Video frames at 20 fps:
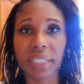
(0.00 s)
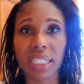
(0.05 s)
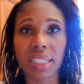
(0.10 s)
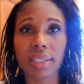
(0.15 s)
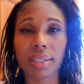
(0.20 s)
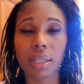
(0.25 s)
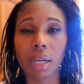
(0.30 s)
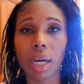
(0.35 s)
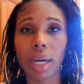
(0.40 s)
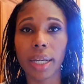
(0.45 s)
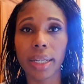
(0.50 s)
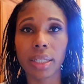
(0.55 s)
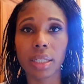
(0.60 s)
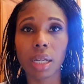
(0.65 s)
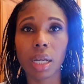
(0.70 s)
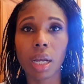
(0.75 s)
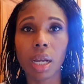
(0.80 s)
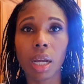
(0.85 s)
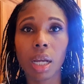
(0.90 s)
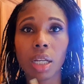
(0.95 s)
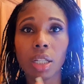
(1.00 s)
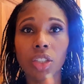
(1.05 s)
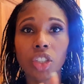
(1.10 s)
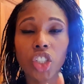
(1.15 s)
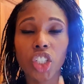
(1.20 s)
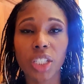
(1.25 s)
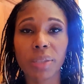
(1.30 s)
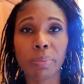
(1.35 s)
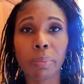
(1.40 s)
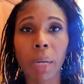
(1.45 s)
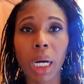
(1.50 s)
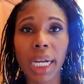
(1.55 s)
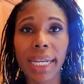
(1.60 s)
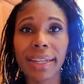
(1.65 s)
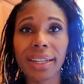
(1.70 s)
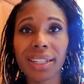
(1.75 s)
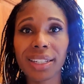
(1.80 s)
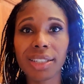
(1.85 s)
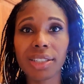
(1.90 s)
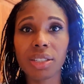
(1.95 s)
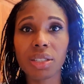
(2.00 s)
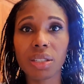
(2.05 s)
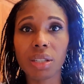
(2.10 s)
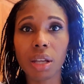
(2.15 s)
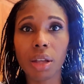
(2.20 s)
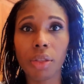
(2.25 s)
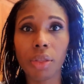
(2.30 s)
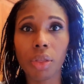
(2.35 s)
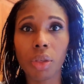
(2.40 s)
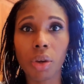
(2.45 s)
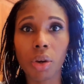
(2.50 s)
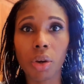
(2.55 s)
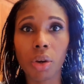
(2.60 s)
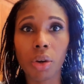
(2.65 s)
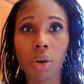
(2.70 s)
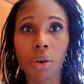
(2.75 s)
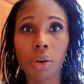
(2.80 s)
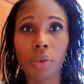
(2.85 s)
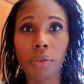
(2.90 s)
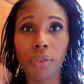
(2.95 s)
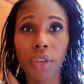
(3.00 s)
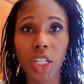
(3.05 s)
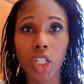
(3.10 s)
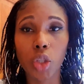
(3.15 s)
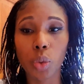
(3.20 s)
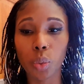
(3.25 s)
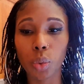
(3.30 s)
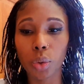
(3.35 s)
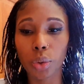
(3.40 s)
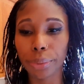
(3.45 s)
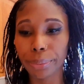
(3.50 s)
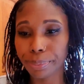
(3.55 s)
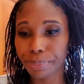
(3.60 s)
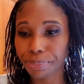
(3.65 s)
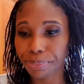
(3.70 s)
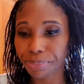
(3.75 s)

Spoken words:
hand side, just minus the feature wall.